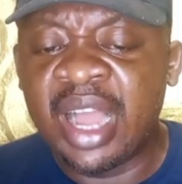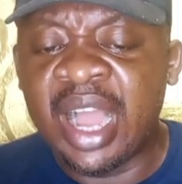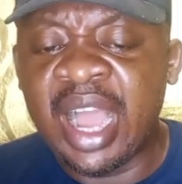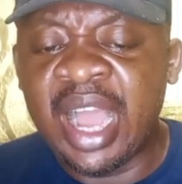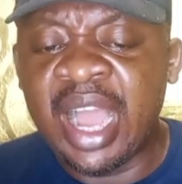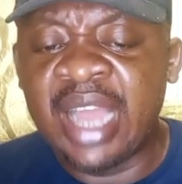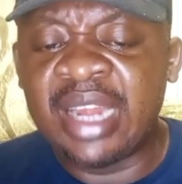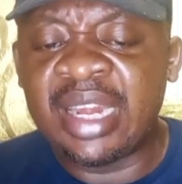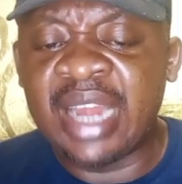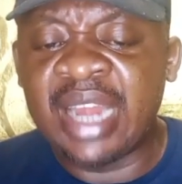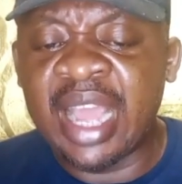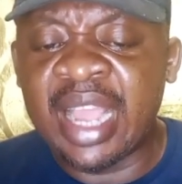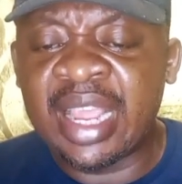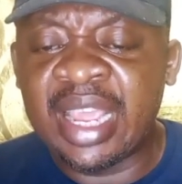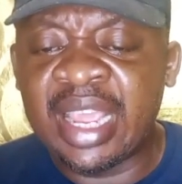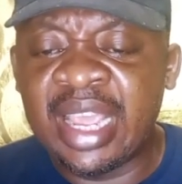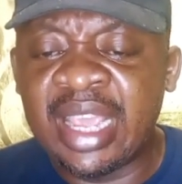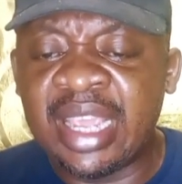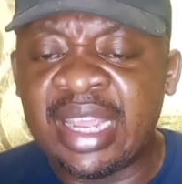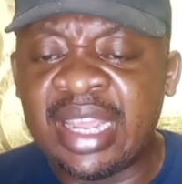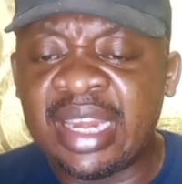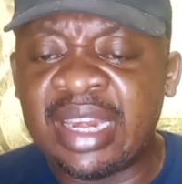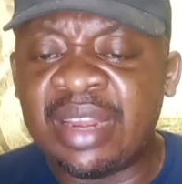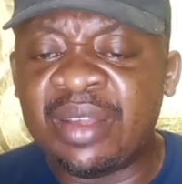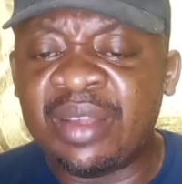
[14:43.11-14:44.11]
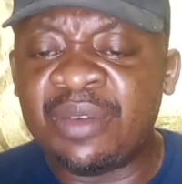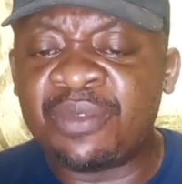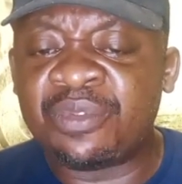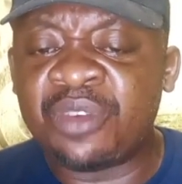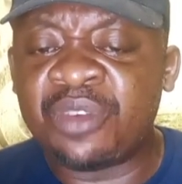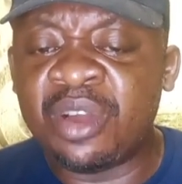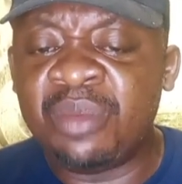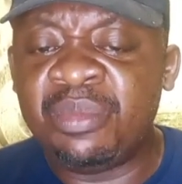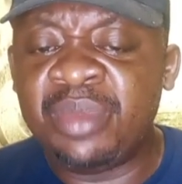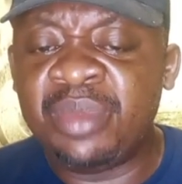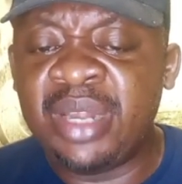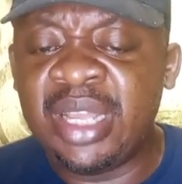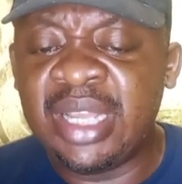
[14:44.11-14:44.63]
And again,
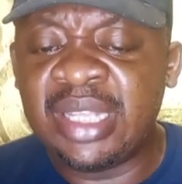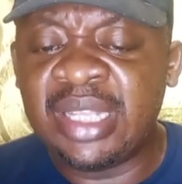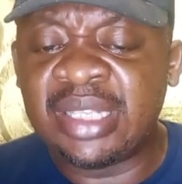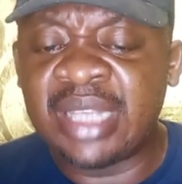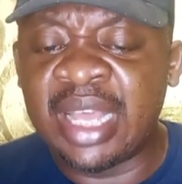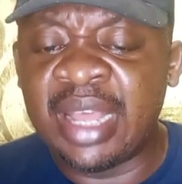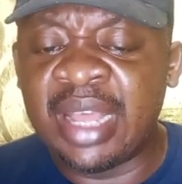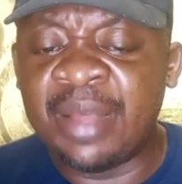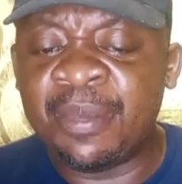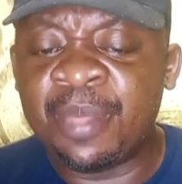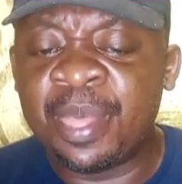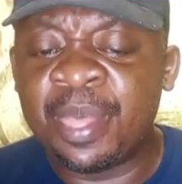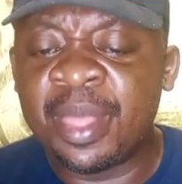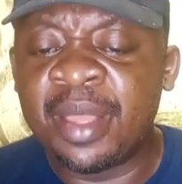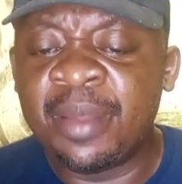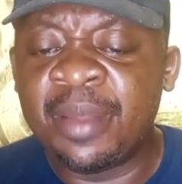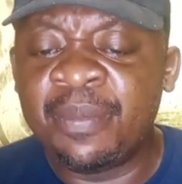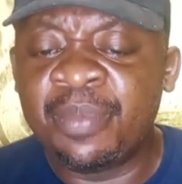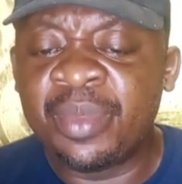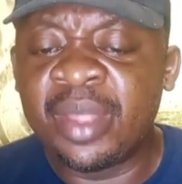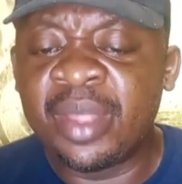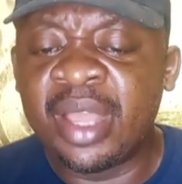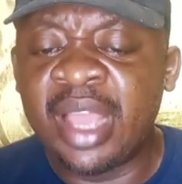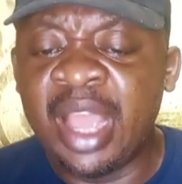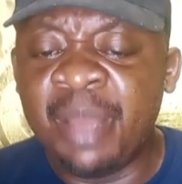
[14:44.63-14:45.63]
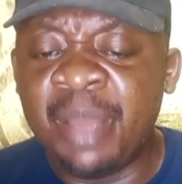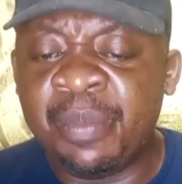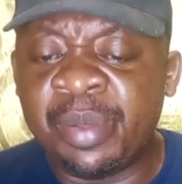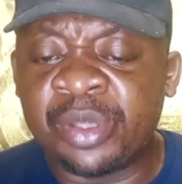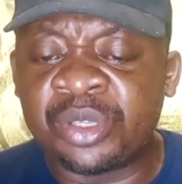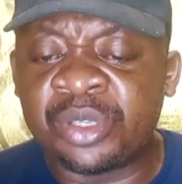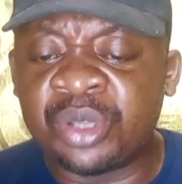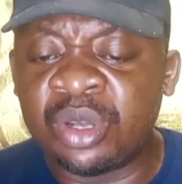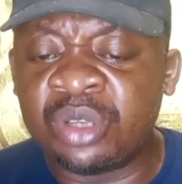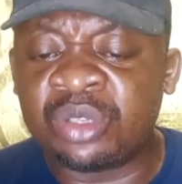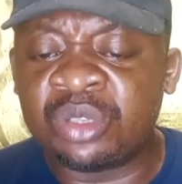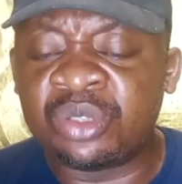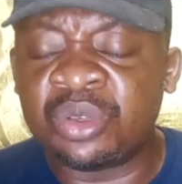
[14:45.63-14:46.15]
from this
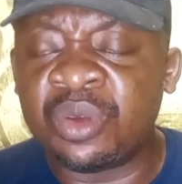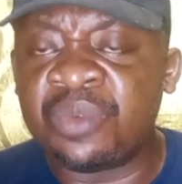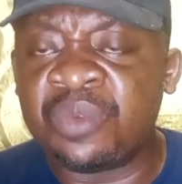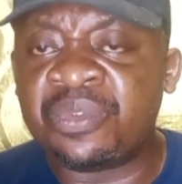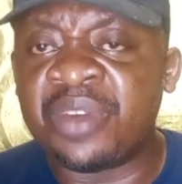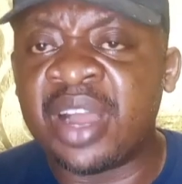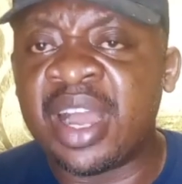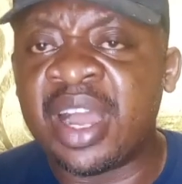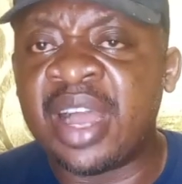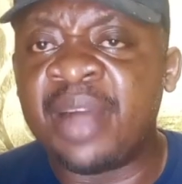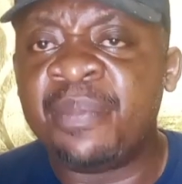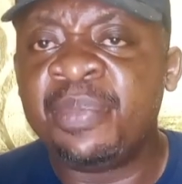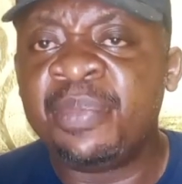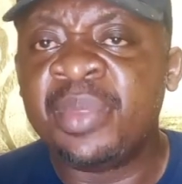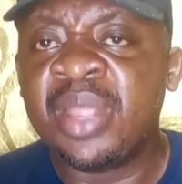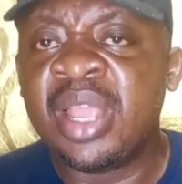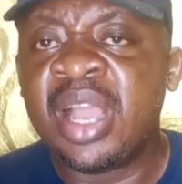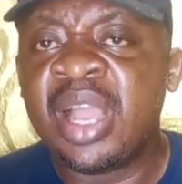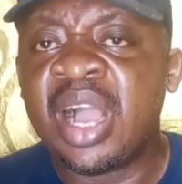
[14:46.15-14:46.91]
episode so far,